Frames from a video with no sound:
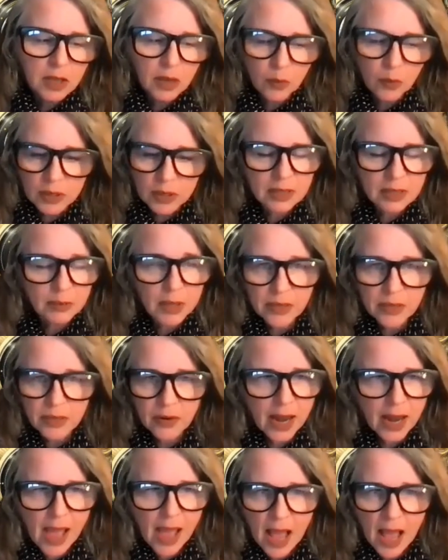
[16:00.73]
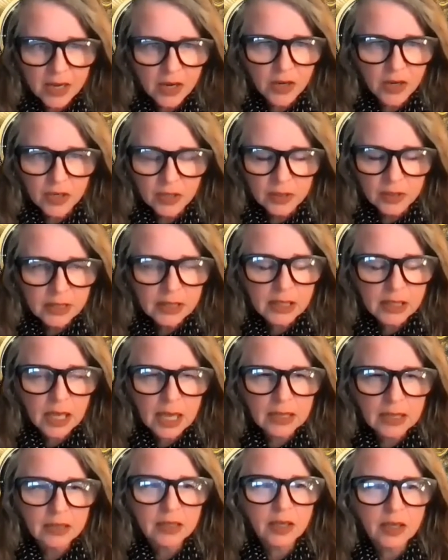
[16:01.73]
there were some other AI nerds.
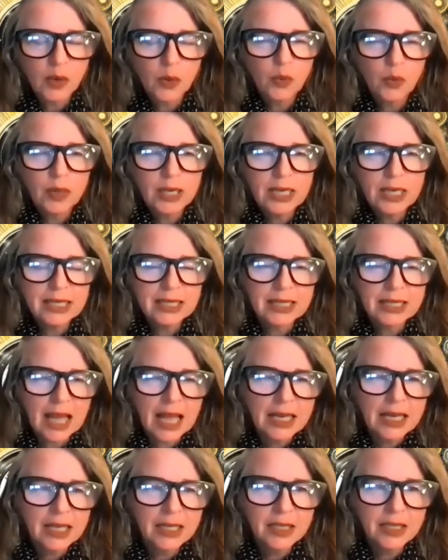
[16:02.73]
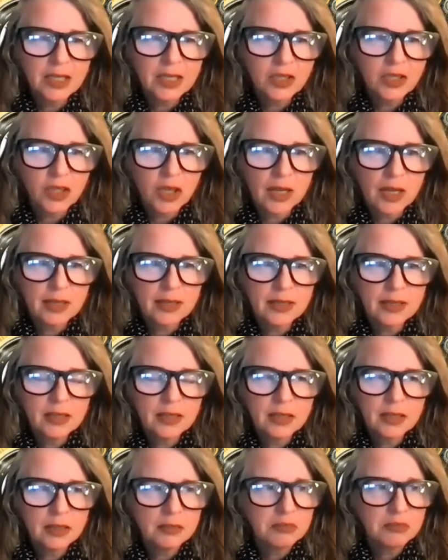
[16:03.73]
And so we decided to
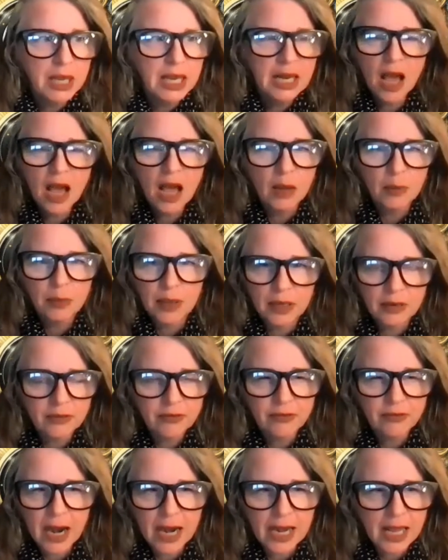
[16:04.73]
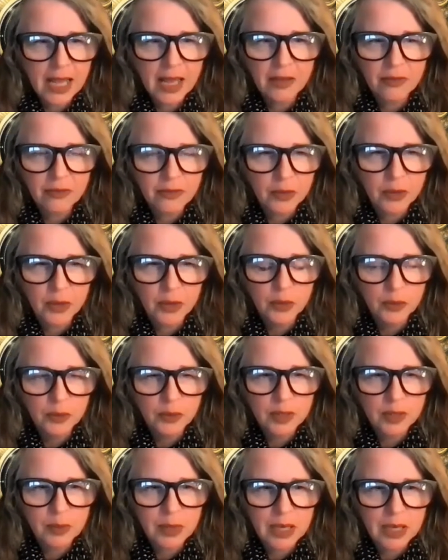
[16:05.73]
just meet up on Friday
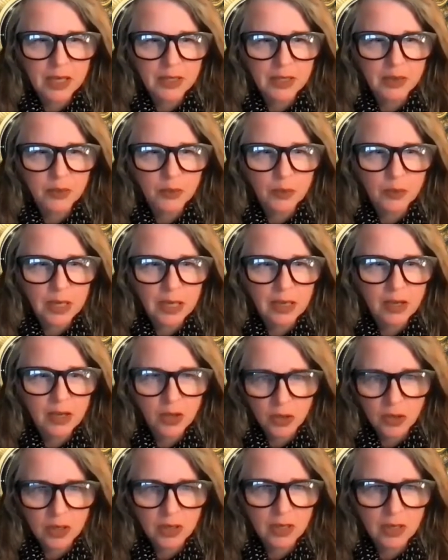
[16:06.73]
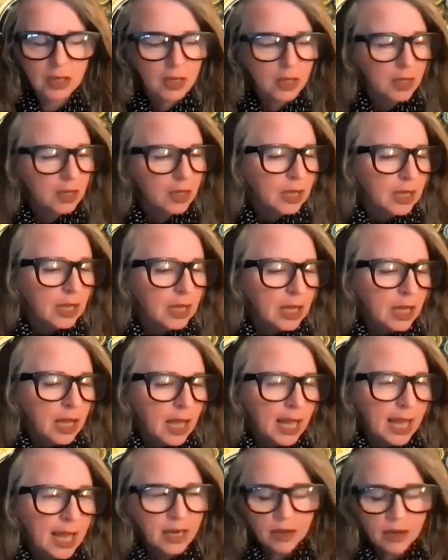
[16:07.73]
afternoons because we could.
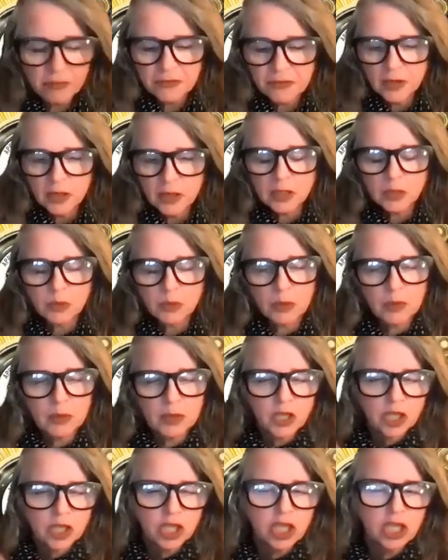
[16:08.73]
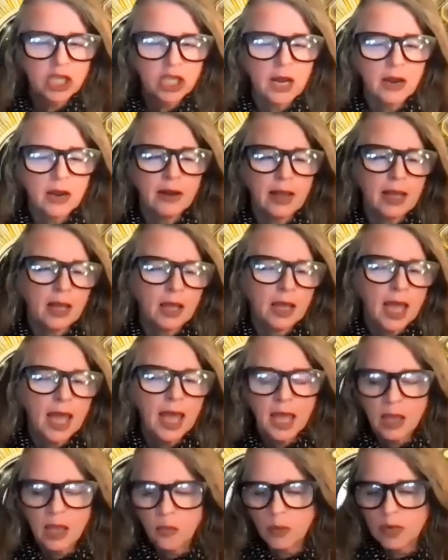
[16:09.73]
And at first we were just sharing,
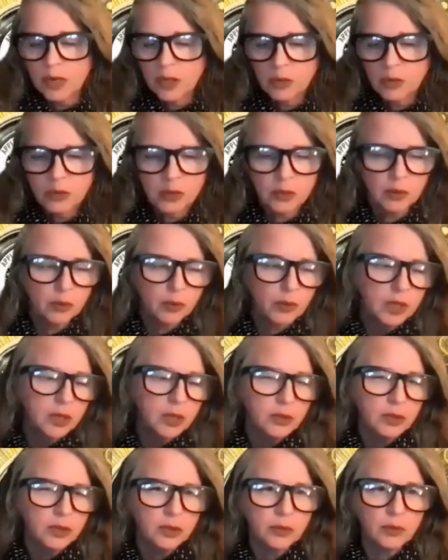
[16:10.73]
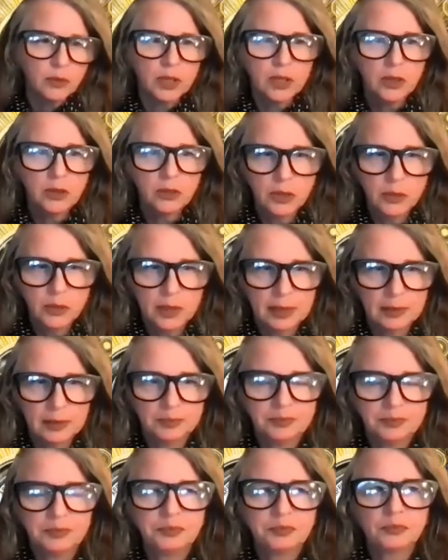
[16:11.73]
hey, what are you doing? What are you doing? What are you
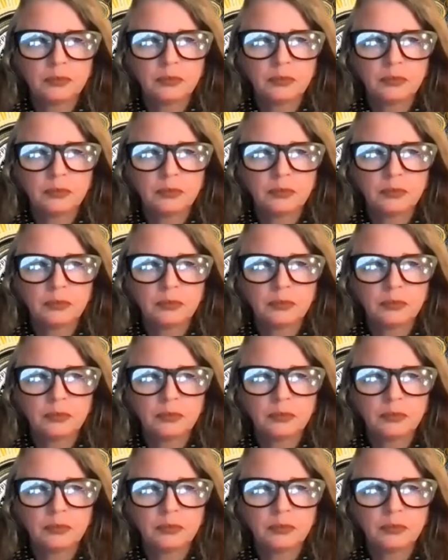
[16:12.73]
doing?